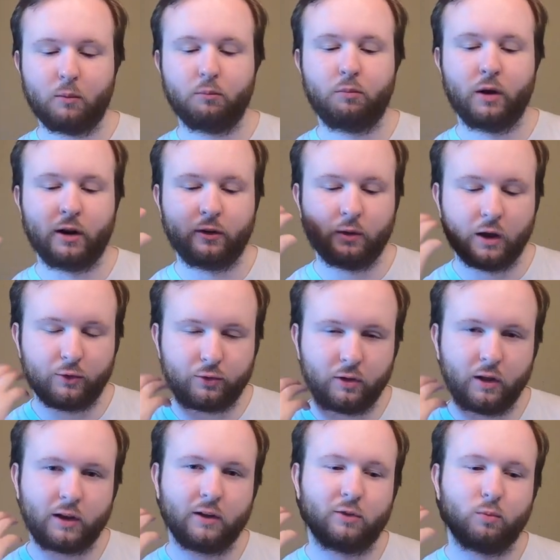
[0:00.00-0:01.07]
but I
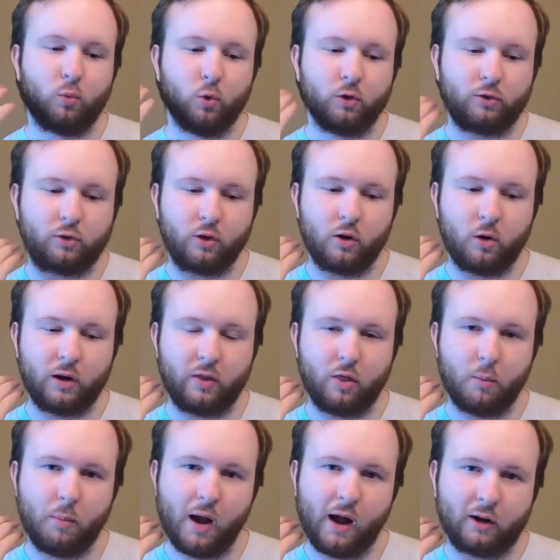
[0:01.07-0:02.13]
feel like it's more so in
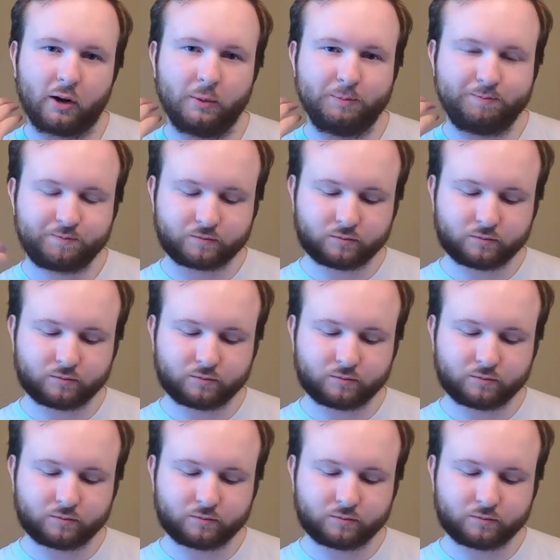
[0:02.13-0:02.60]
the back.